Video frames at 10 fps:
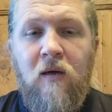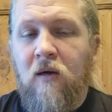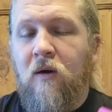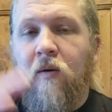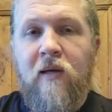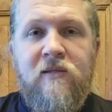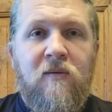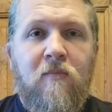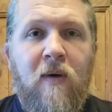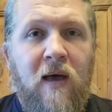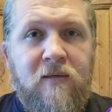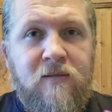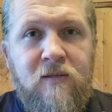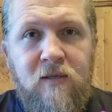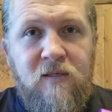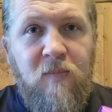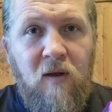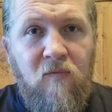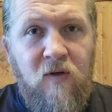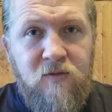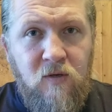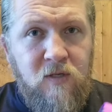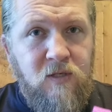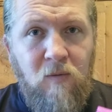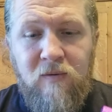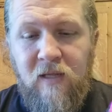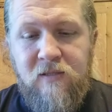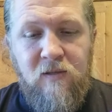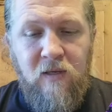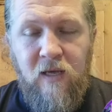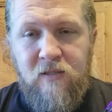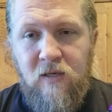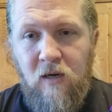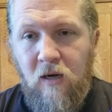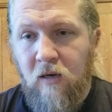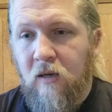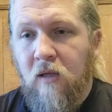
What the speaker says: crazy mess is beneficial because you don't want that sling catching on